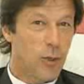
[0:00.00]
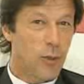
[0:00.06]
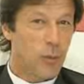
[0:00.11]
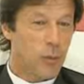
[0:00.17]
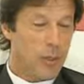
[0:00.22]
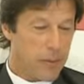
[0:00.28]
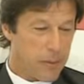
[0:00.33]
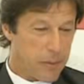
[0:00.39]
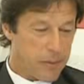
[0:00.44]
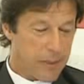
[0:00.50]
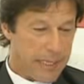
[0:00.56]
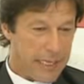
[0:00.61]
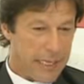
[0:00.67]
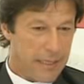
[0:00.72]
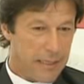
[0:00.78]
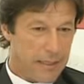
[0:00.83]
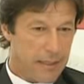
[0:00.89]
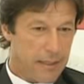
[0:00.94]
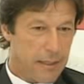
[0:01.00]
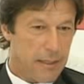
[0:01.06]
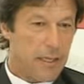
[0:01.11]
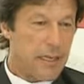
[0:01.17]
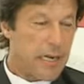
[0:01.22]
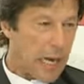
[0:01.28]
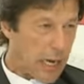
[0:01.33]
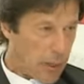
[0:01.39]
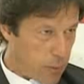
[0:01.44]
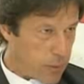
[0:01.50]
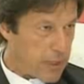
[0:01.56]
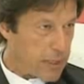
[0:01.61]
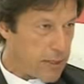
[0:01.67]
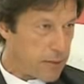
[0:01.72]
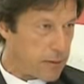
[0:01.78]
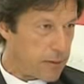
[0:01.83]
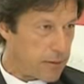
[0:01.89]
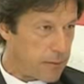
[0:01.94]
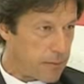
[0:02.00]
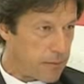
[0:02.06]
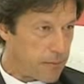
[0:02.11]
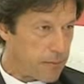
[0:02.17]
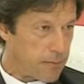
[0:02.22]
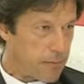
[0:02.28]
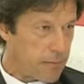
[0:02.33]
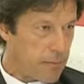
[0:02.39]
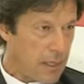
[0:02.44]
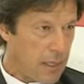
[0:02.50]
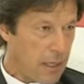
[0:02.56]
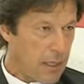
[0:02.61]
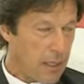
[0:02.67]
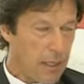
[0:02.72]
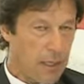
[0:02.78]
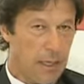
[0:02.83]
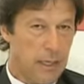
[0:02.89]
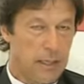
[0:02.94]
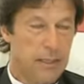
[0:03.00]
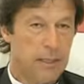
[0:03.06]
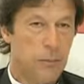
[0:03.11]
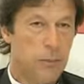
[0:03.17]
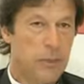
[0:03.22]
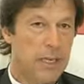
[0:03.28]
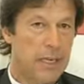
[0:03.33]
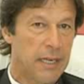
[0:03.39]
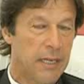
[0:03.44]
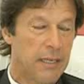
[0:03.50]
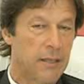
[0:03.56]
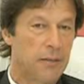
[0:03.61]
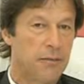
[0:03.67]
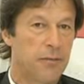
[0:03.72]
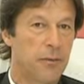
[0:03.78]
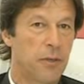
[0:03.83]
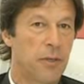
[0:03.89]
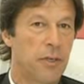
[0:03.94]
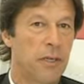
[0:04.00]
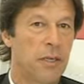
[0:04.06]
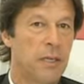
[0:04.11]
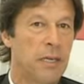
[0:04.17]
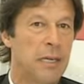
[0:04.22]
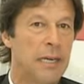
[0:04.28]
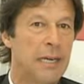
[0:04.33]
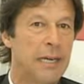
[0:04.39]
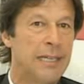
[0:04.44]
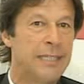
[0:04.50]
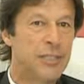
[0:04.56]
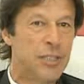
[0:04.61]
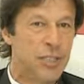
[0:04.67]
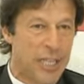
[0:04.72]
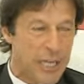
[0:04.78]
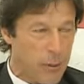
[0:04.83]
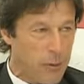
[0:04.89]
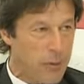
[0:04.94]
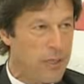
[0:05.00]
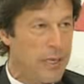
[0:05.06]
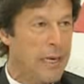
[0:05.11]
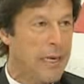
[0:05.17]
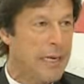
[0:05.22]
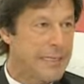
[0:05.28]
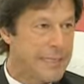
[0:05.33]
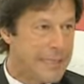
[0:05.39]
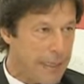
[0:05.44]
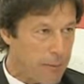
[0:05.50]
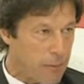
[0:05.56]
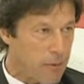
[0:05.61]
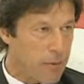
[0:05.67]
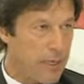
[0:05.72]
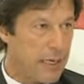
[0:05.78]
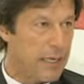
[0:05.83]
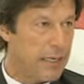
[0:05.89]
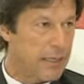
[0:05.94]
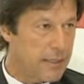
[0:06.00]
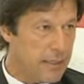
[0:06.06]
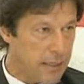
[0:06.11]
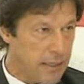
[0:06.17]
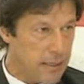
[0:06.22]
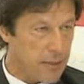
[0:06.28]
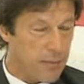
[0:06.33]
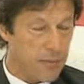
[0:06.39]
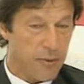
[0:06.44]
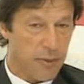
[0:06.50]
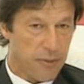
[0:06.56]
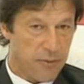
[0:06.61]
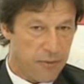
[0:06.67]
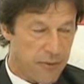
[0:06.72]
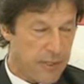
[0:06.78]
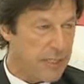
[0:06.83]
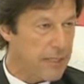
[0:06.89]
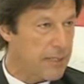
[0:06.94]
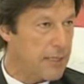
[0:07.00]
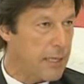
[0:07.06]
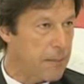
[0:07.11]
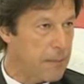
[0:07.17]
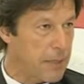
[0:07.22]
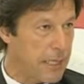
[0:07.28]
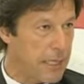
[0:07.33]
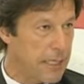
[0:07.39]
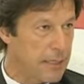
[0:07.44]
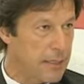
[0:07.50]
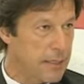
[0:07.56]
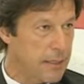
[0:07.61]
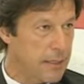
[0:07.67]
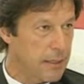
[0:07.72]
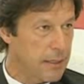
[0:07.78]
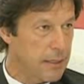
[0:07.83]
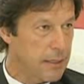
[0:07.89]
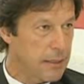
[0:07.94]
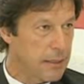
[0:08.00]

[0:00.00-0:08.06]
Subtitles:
know where we were headed. Now we do. And I think we are headed for a genuine democratic system for the first time in our history.